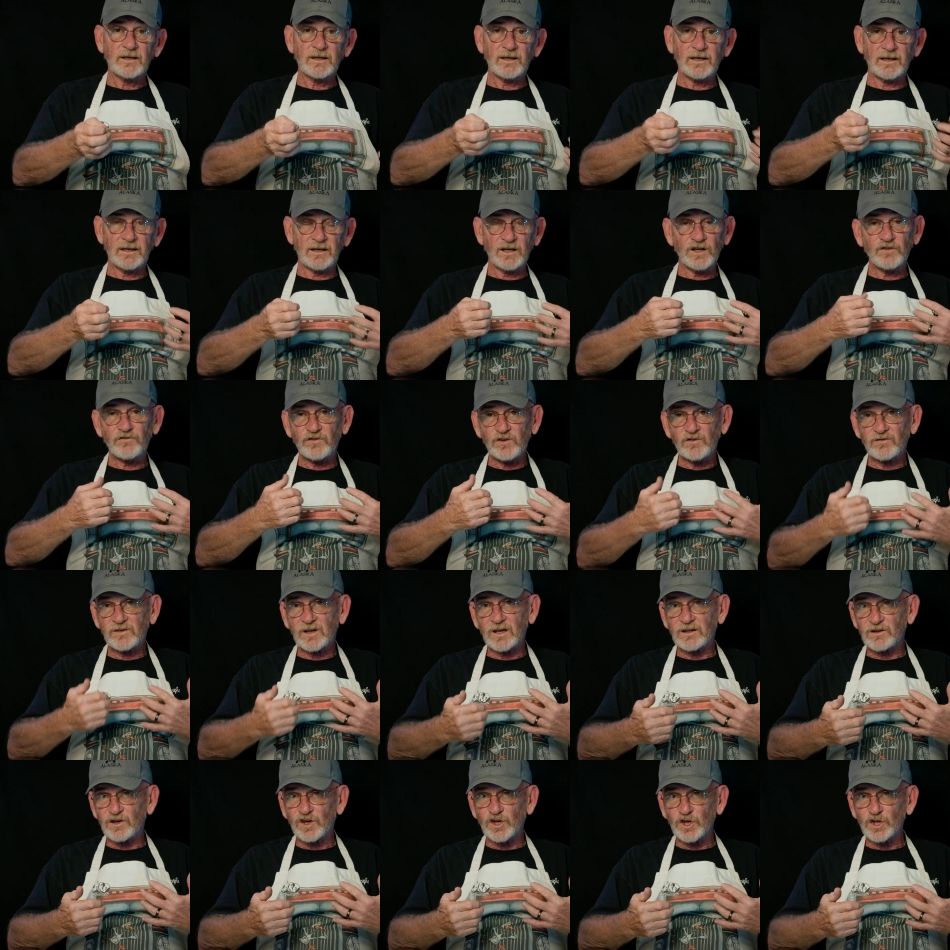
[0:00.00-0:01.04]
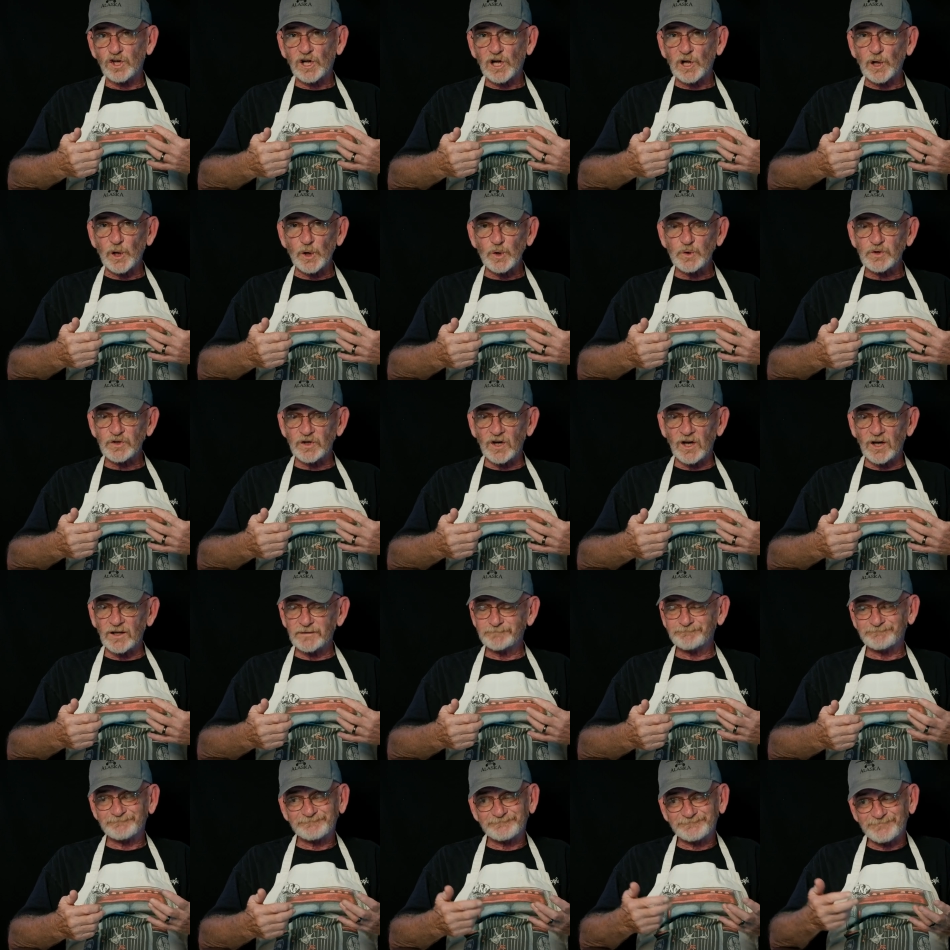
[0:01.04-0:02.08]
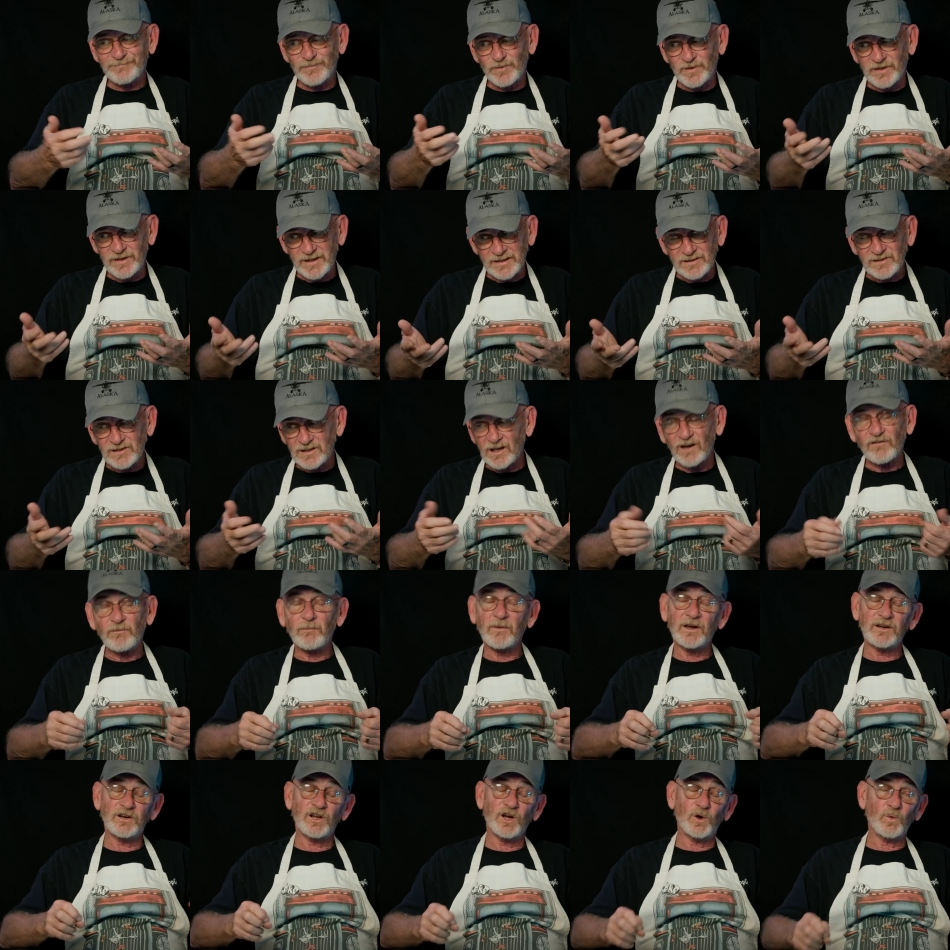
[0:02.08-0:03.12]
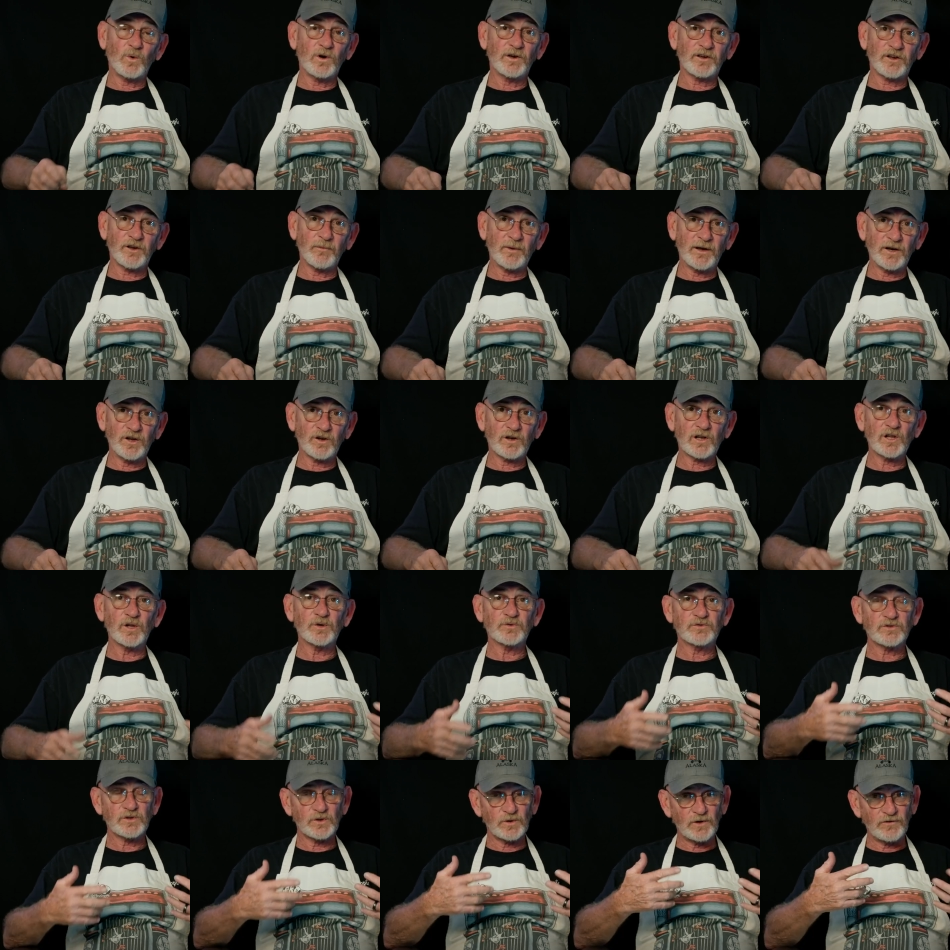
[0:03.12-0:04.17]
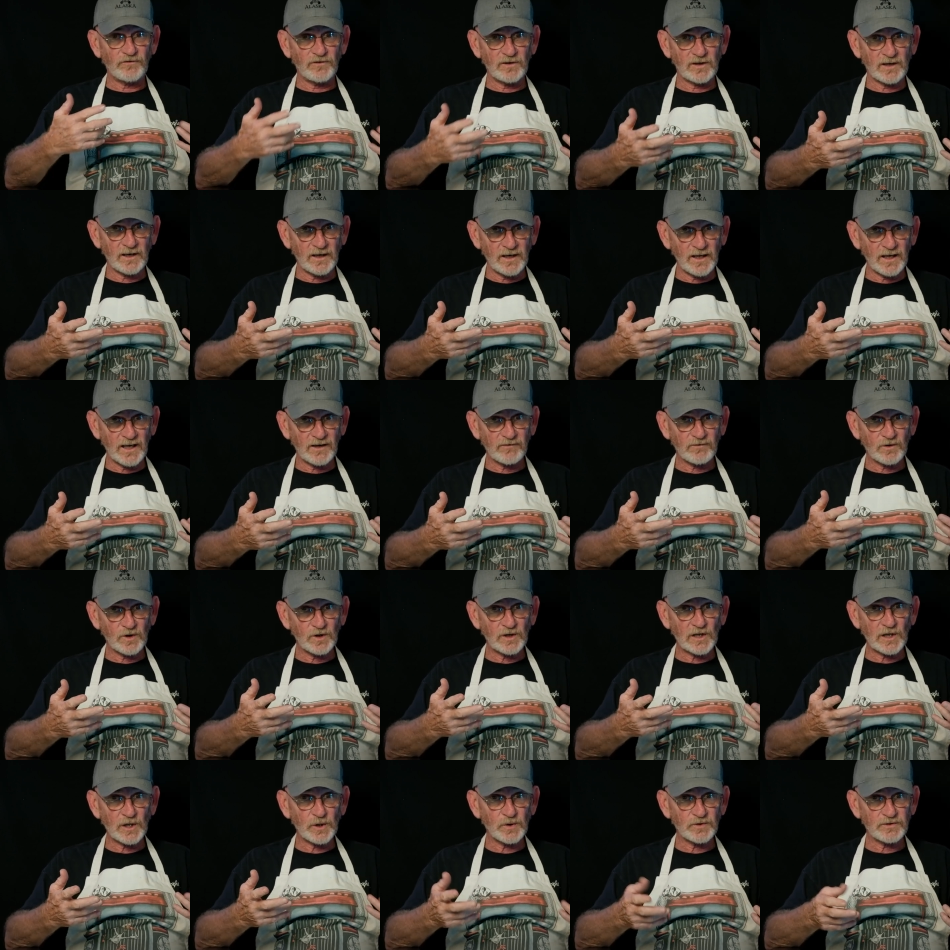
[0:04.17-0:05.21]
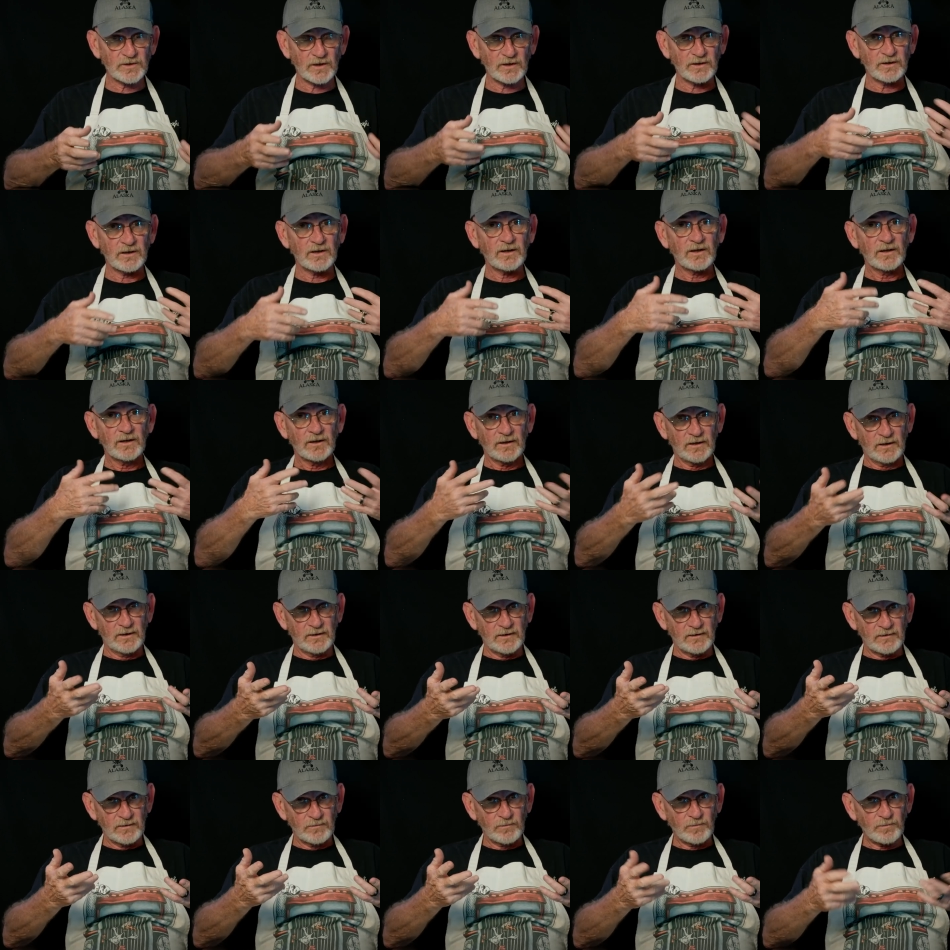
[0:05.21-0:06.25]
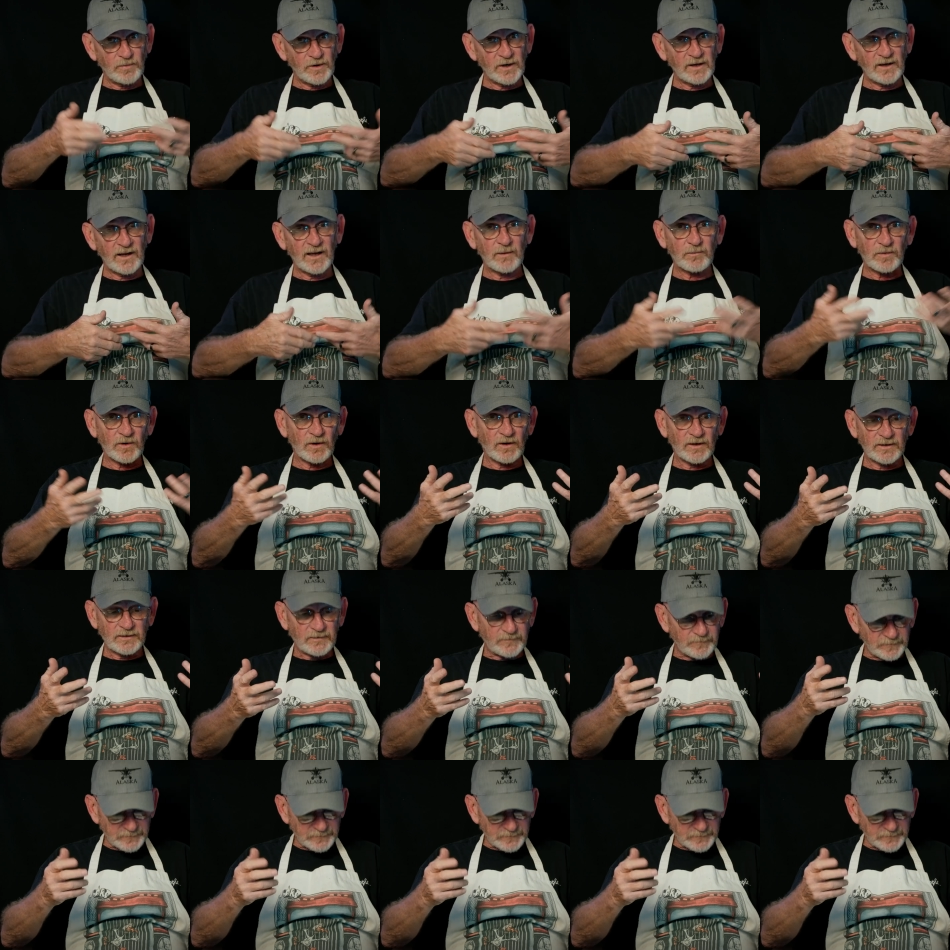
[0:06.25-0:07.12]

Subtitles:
And if you've got good clothes on, this stuff might not want to come out of your clothes. So if you're going to have good clothes on, put an apron on.